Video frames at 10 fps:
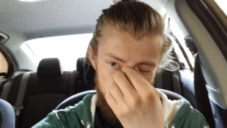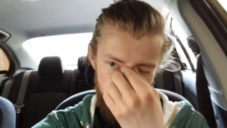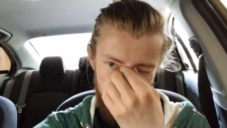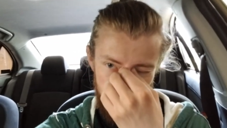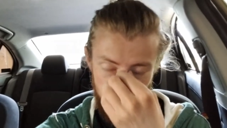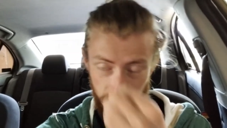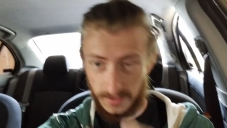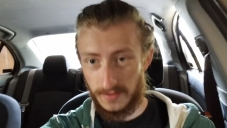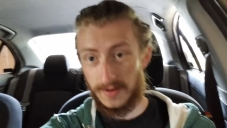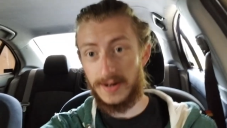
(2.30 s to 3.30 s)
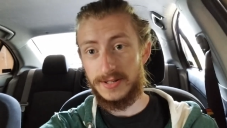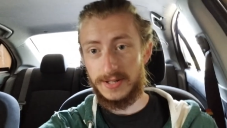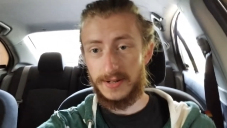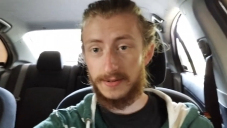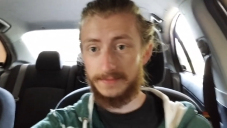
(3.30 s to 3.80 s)
in the garage
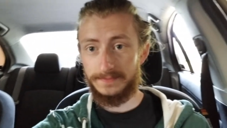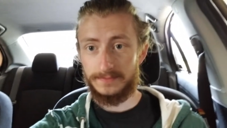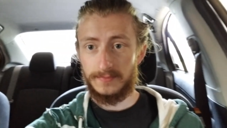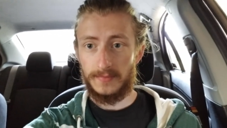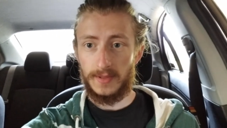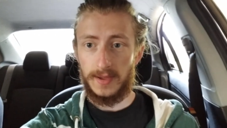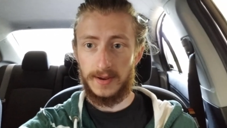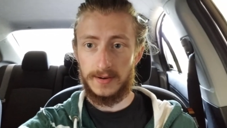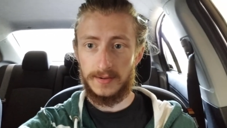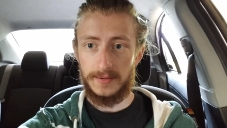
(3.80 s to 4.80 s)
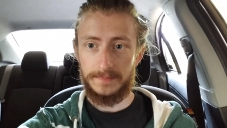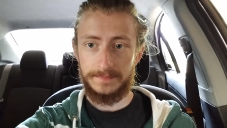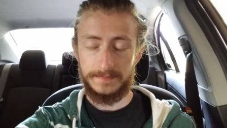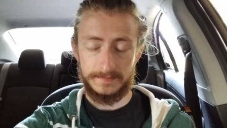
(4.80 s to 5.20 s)
now, and um,